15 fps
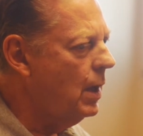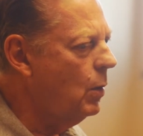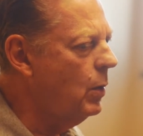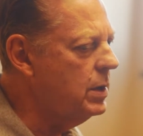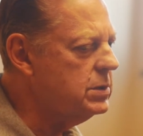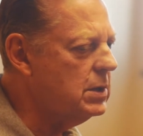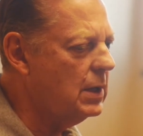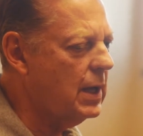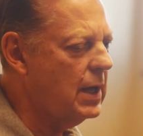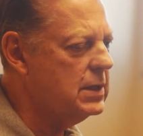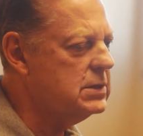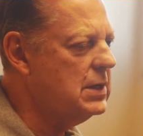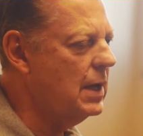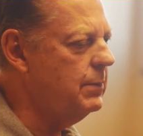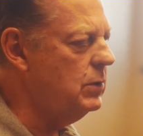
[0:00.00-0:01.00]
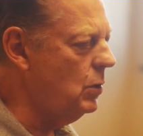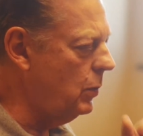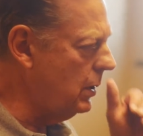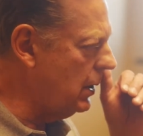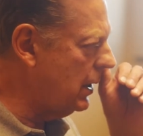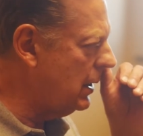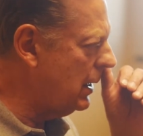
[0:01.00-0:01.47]
When's the last time you
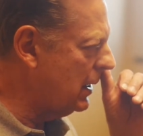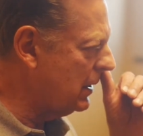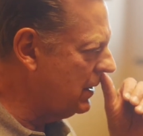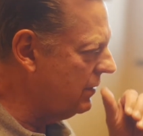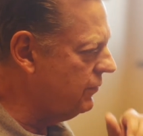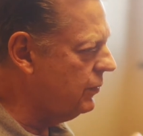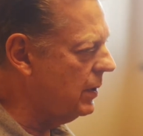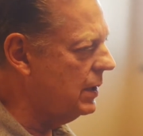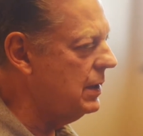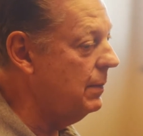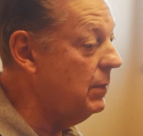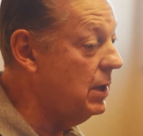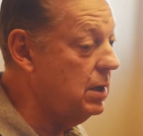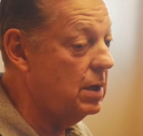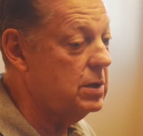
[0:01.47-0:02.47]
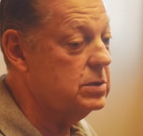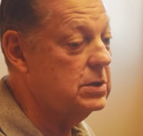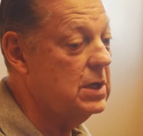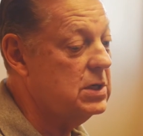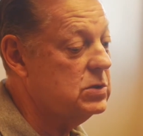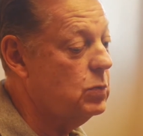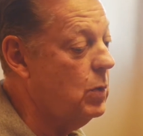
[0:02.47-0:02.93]
went in and confronted him? Because
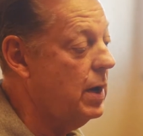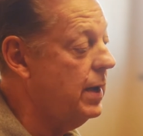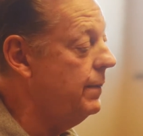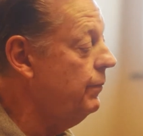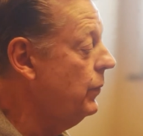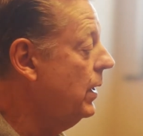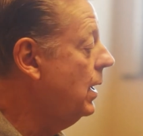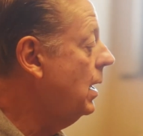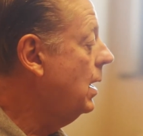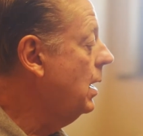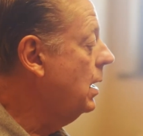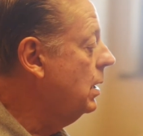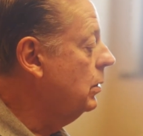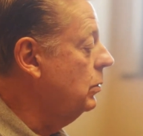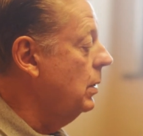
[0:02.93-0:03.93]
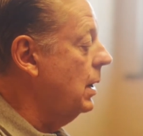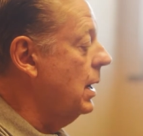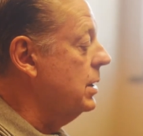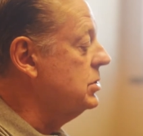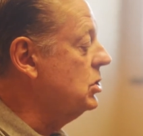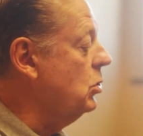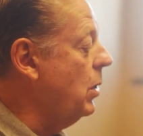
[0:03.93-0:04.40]
guess what?
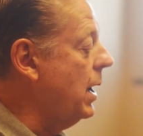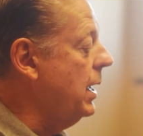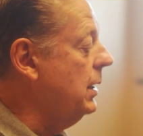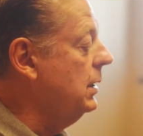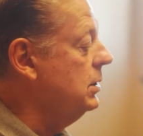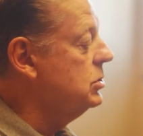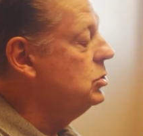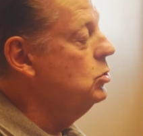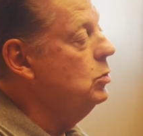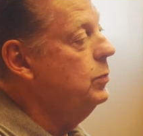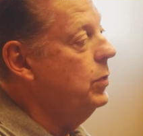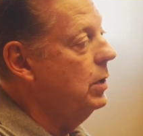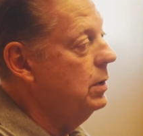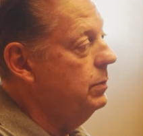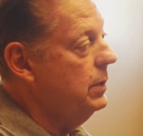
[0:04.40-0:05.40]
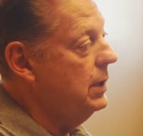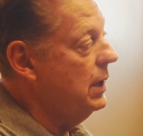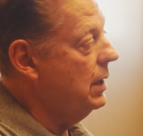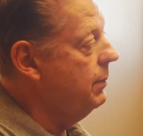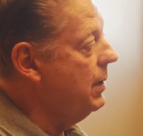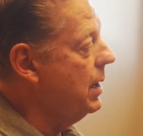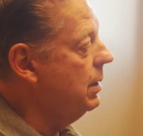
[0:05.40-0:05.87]
Us crying at a school board
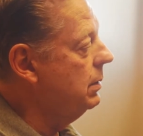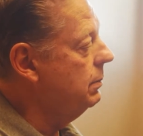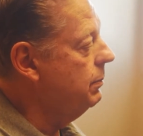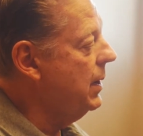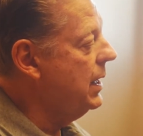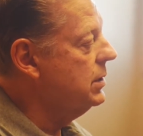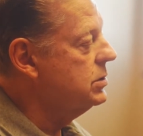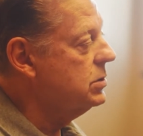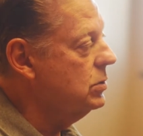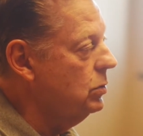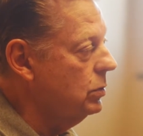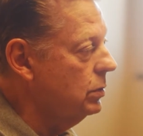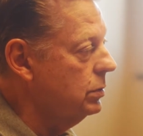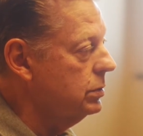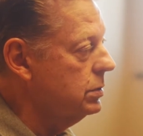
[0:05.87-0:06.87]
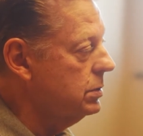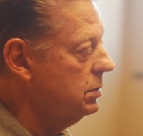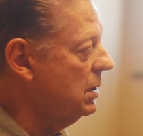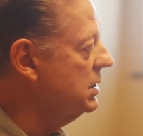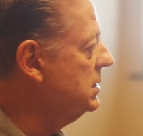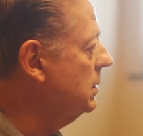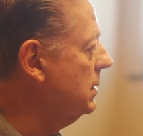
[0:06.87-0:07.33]
meeting about bad schools,
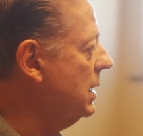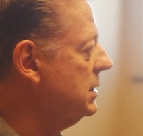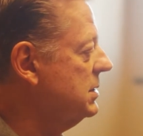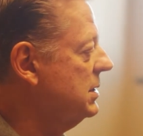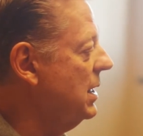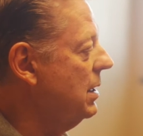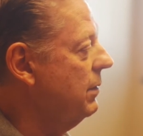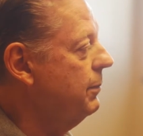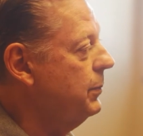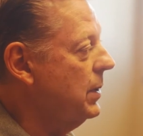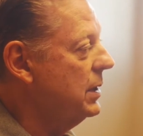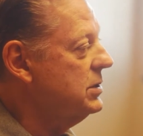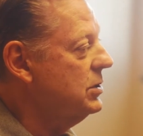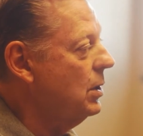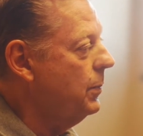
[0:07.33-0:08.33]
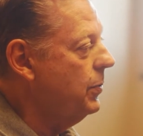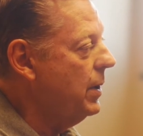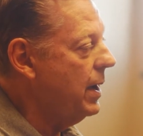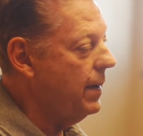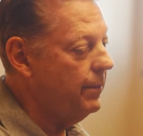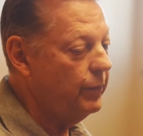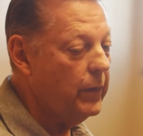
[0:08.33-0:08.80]
they say, well, that's their
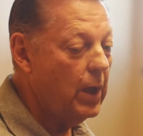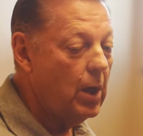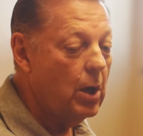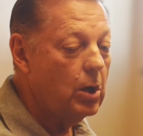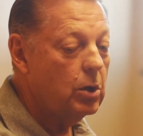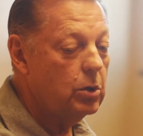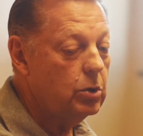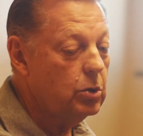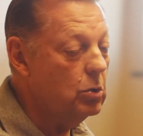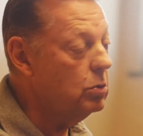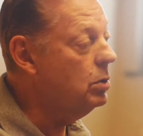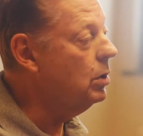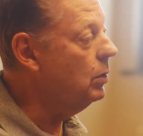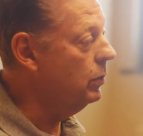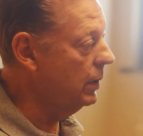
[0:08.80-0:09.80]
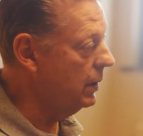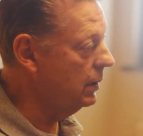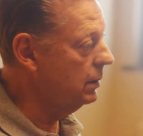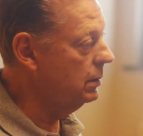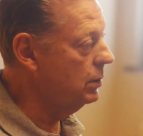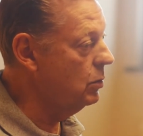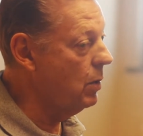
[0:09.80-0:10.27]
problem. You go
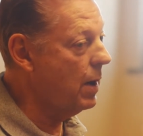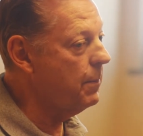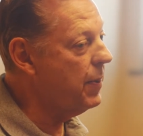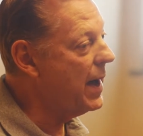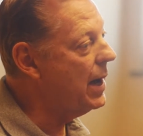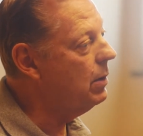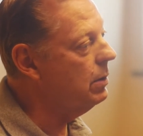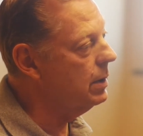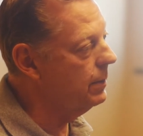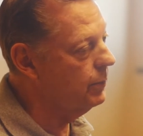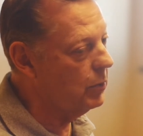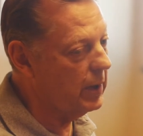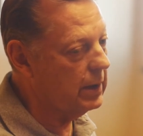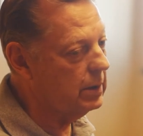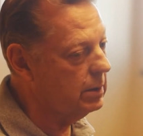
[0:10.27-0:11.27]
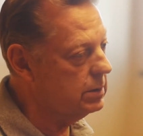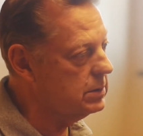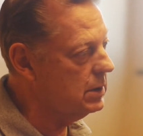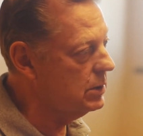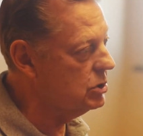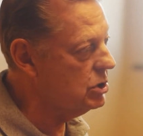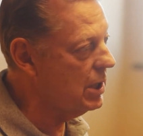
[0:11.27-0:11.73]
in, who are power breakers
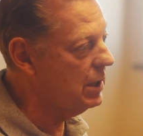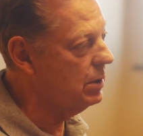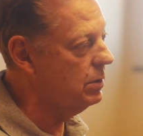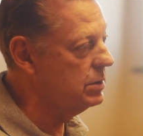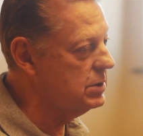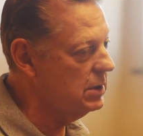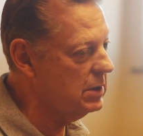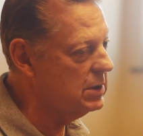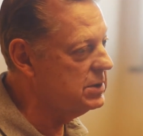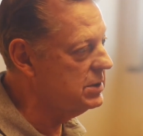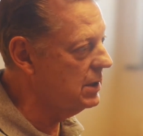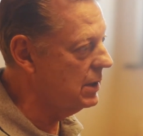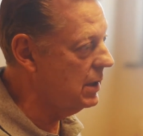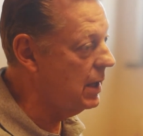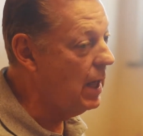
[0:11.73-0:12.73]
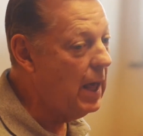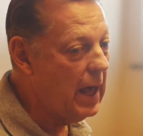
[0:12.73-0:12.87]
and shakers in the city,